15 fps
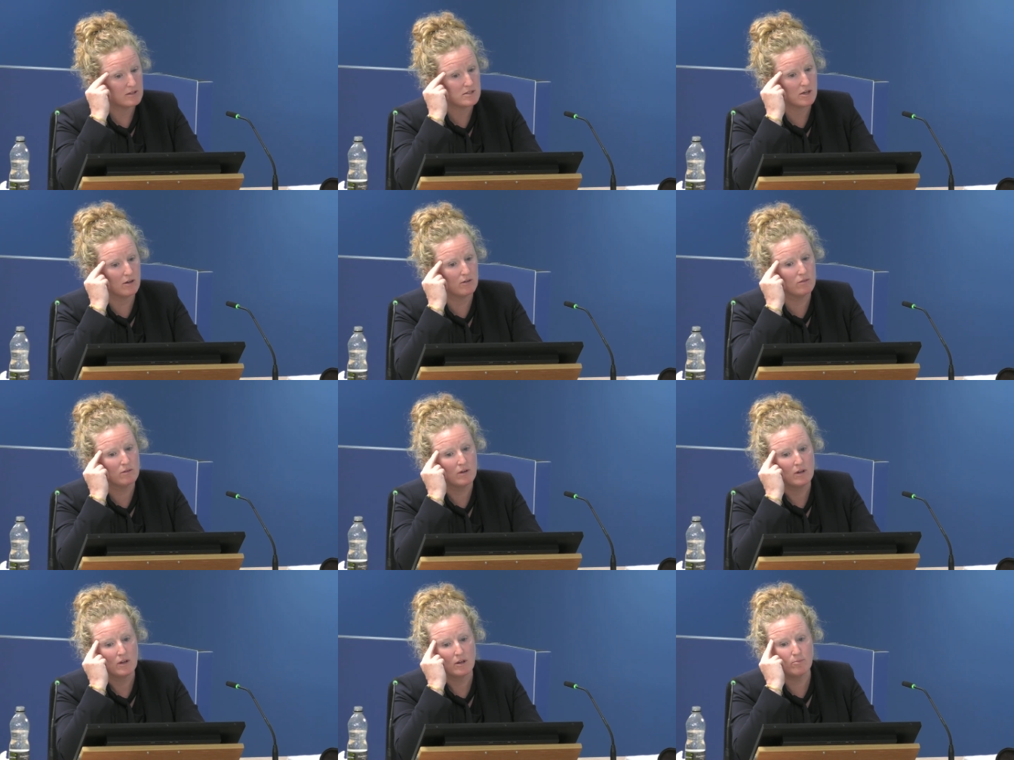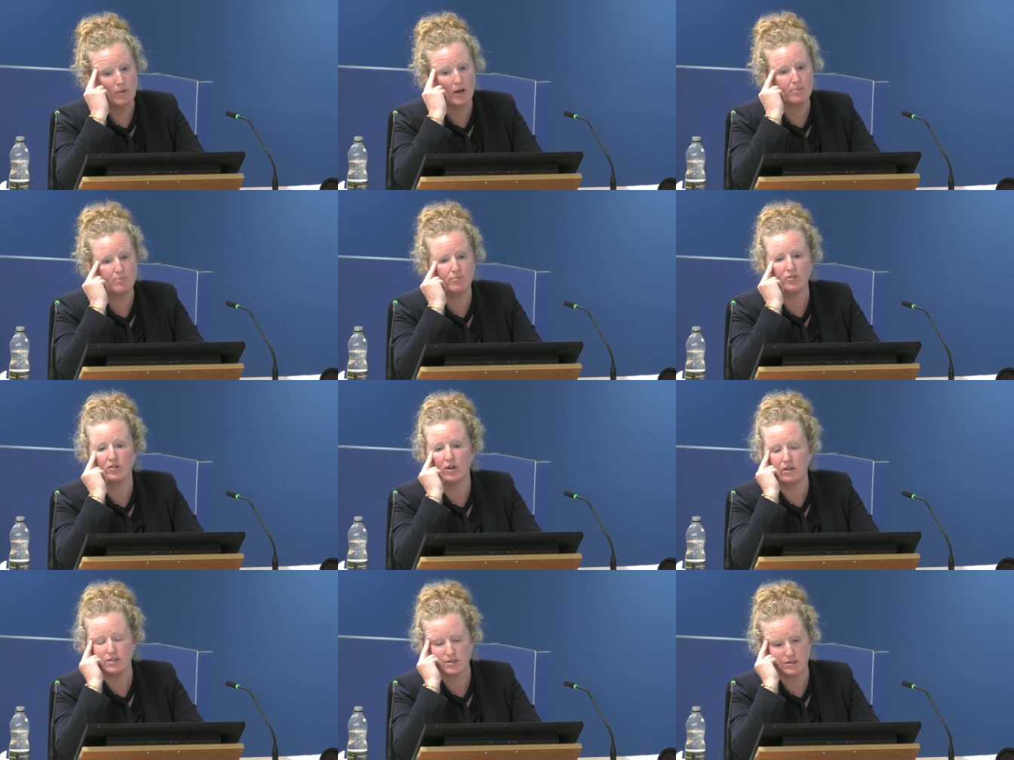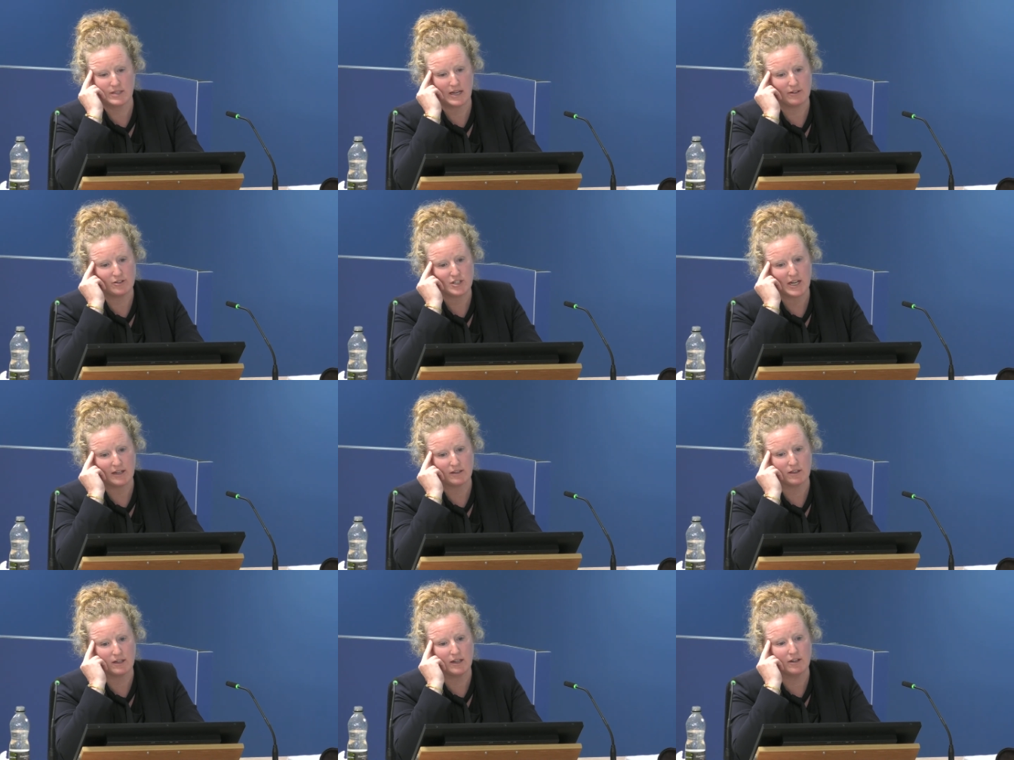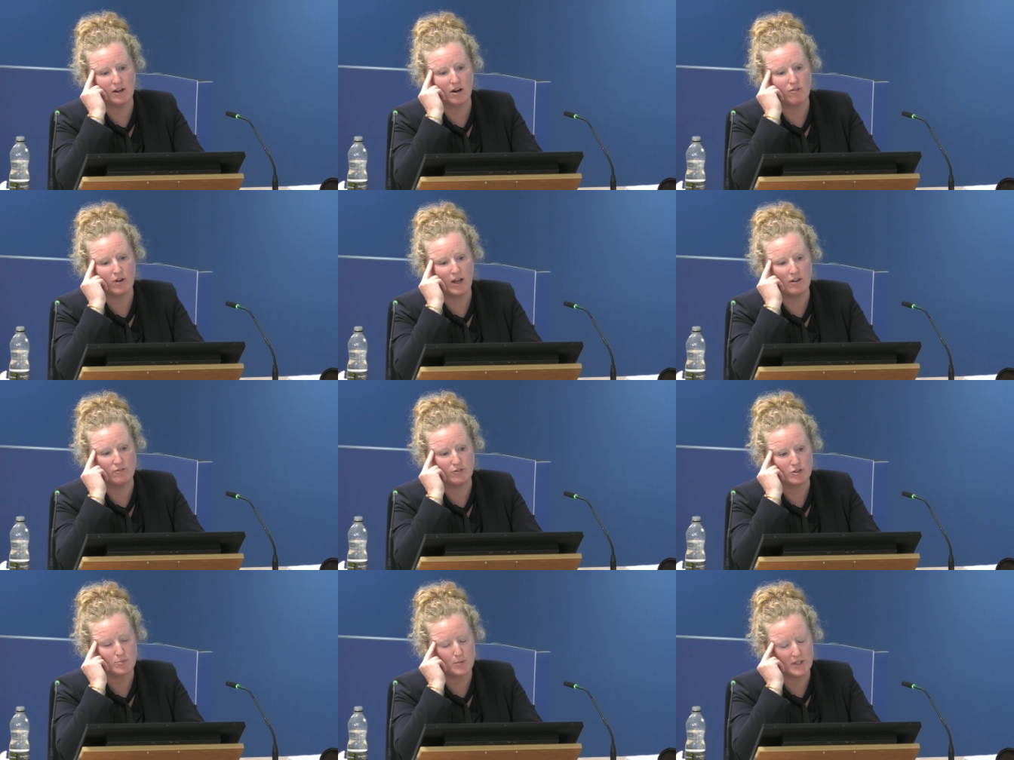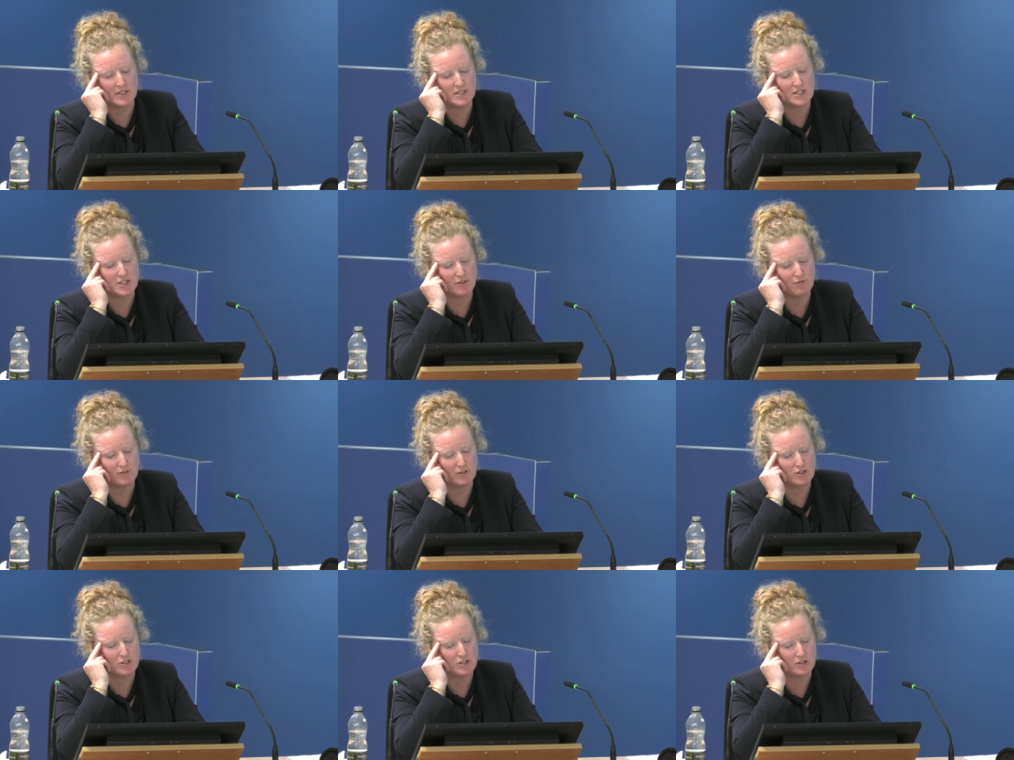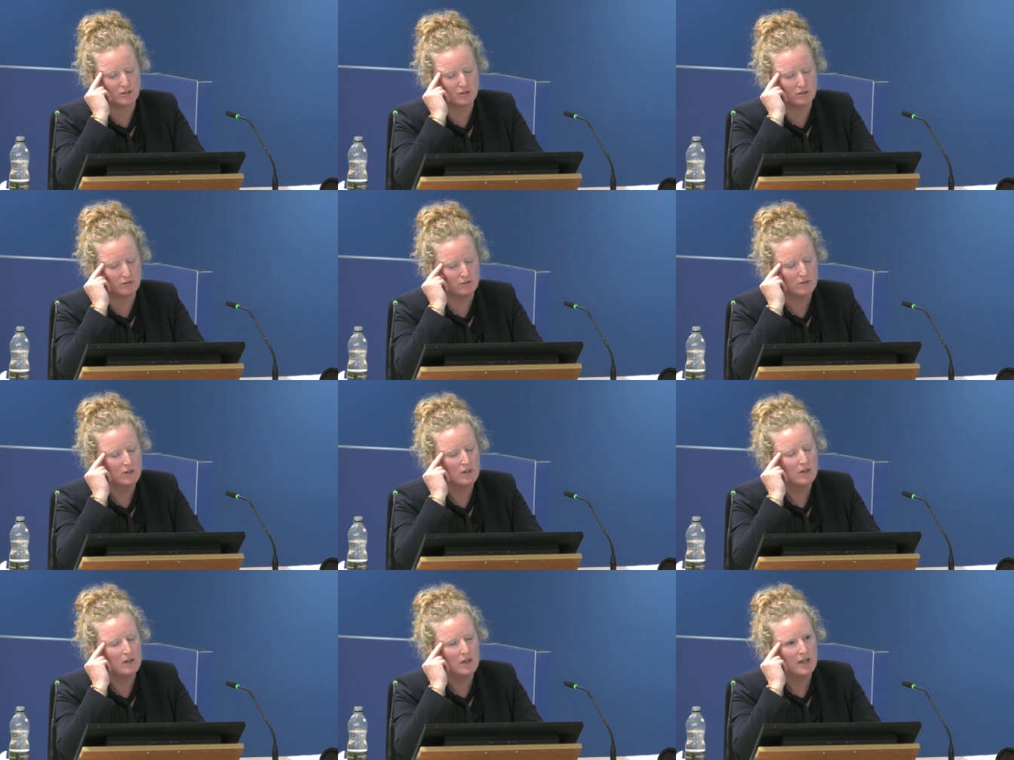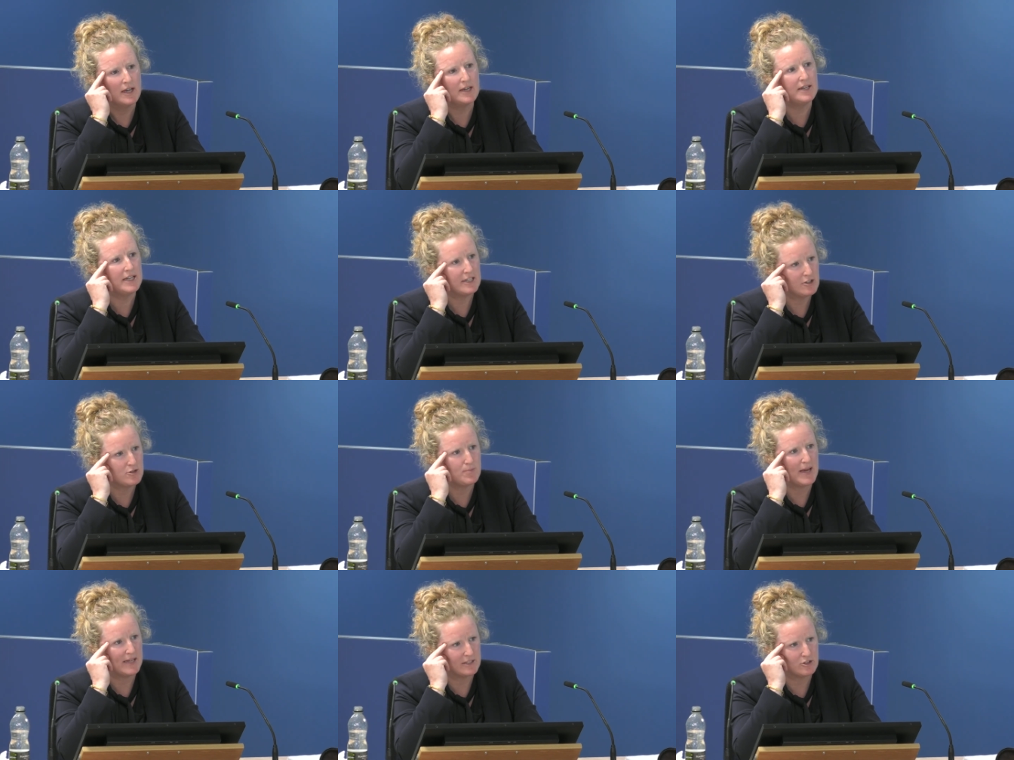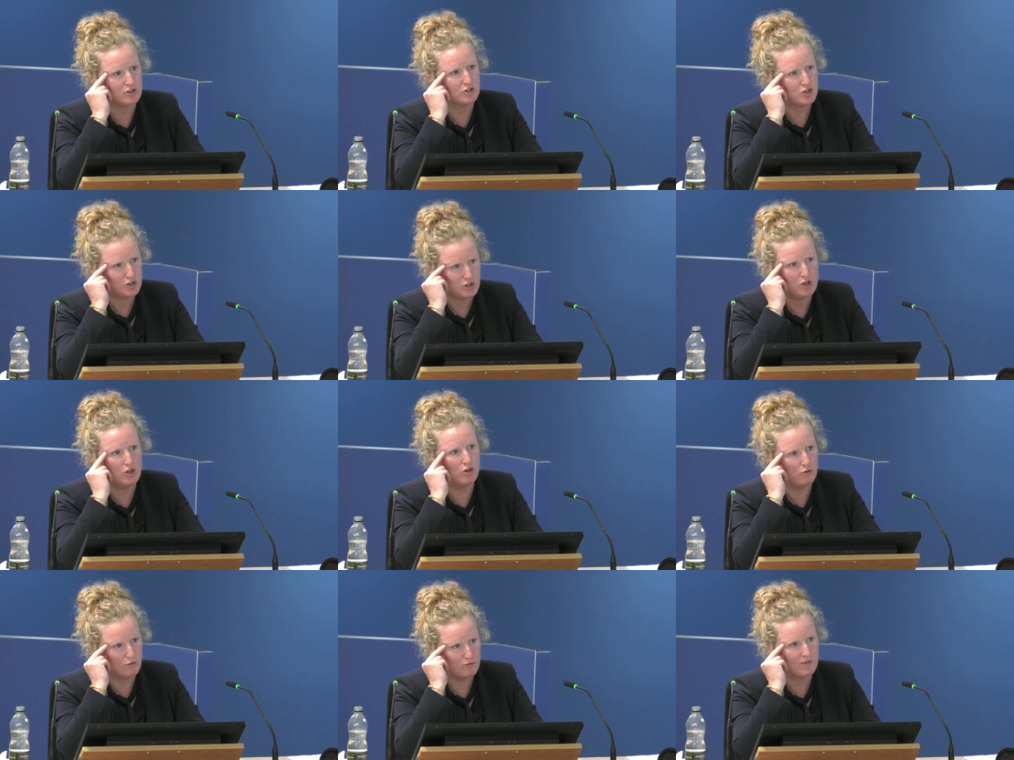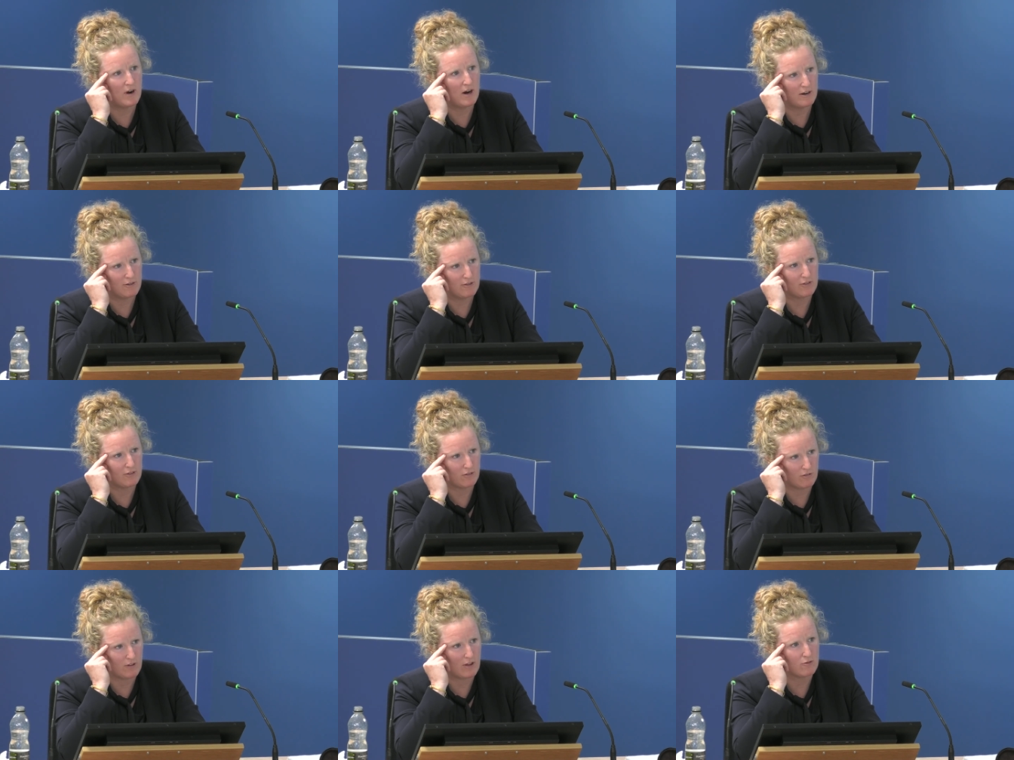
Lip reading: So it might sound technically not relevant, but it's different to an independent new fire risk assessment.